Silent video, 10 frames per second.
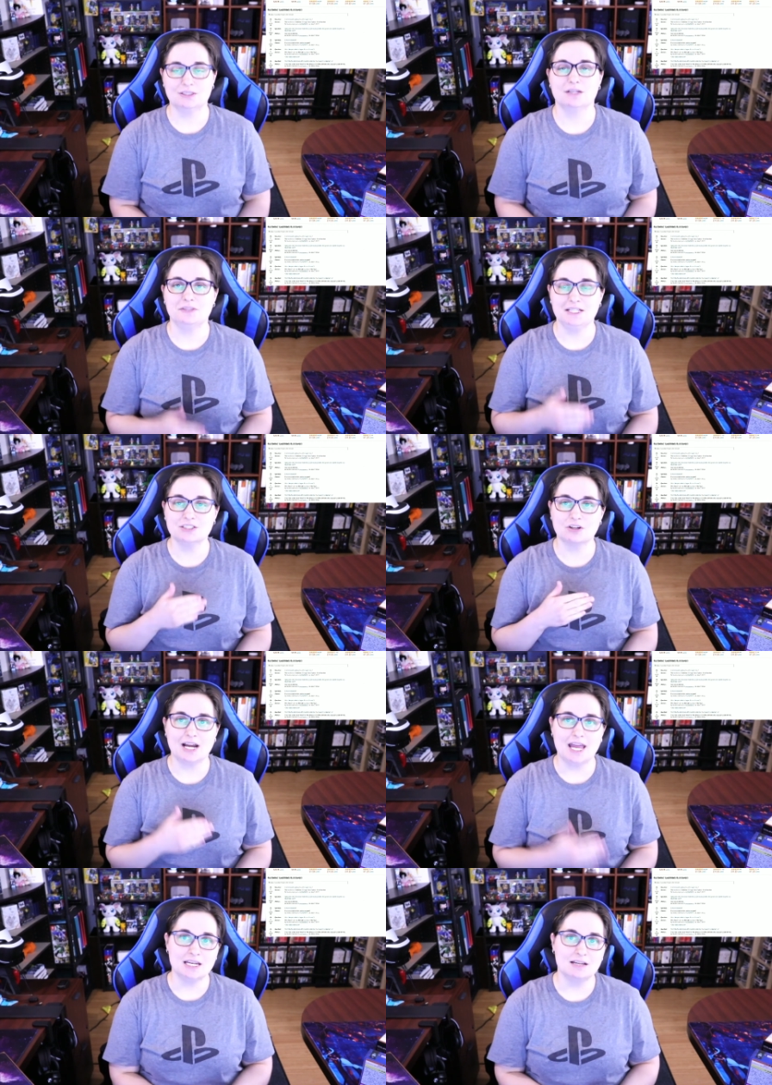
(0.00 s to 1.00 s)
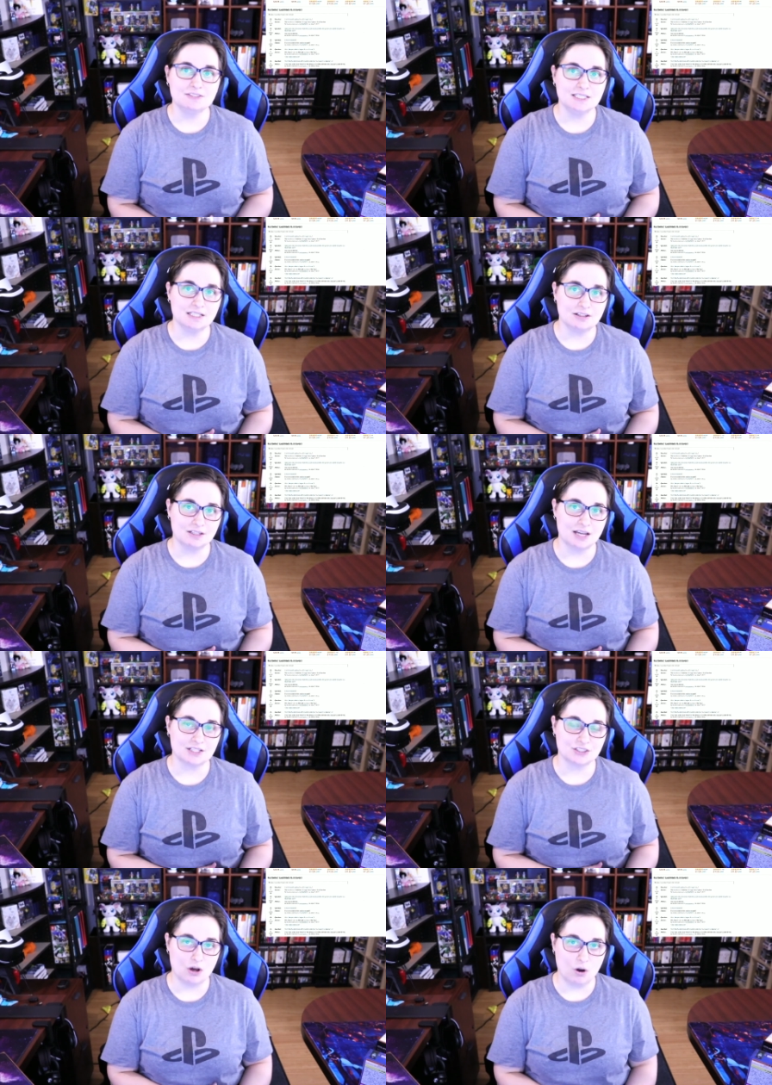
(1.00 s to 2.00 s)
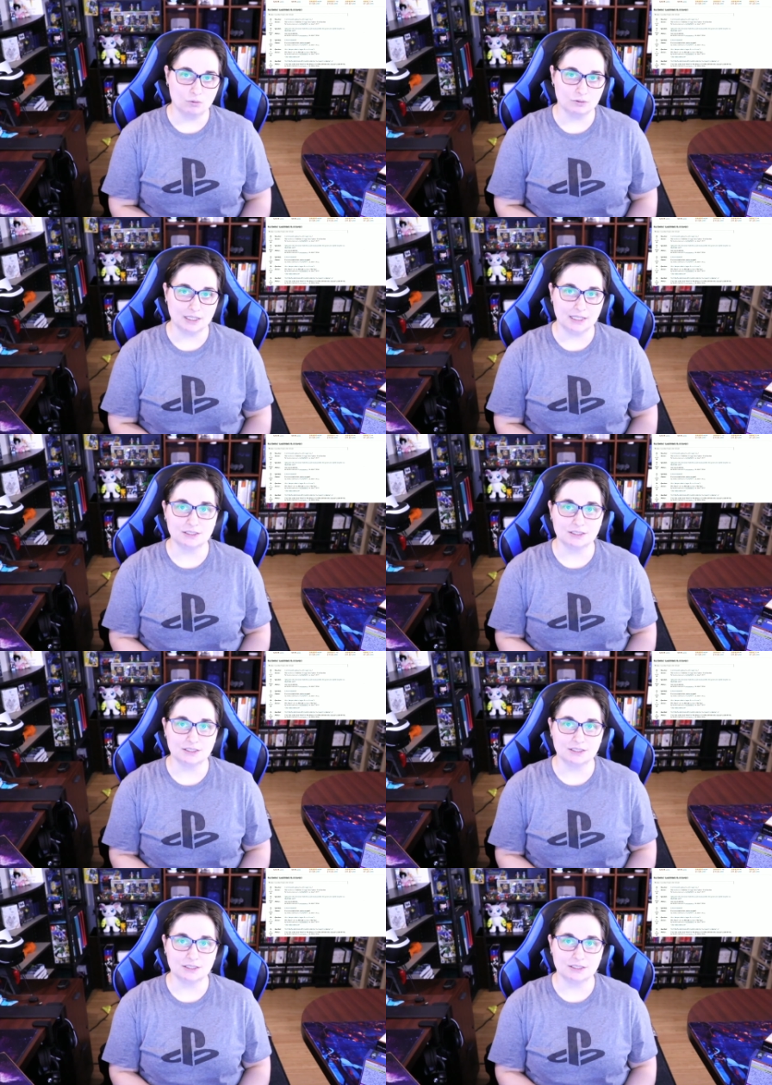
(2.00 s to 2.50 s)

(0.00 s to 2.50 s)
These are NFC connects only.